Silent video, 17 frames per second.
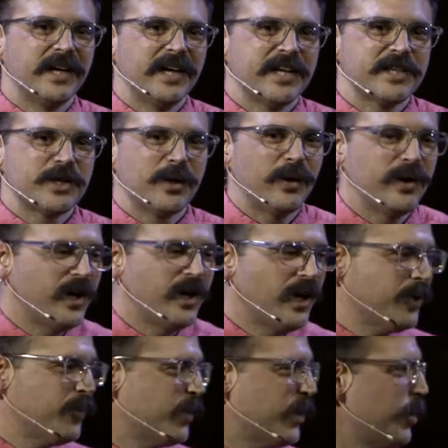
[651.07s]
So
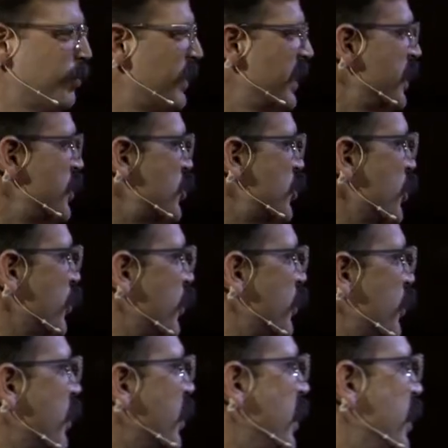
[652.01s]
another one could be
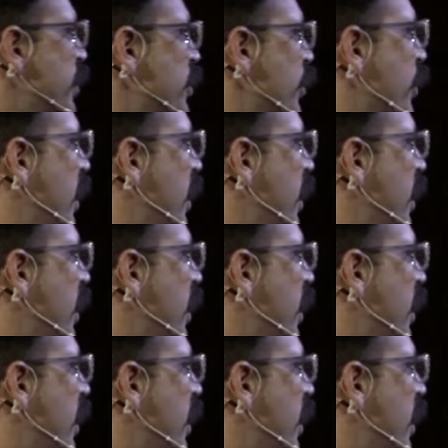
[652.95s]
sure, your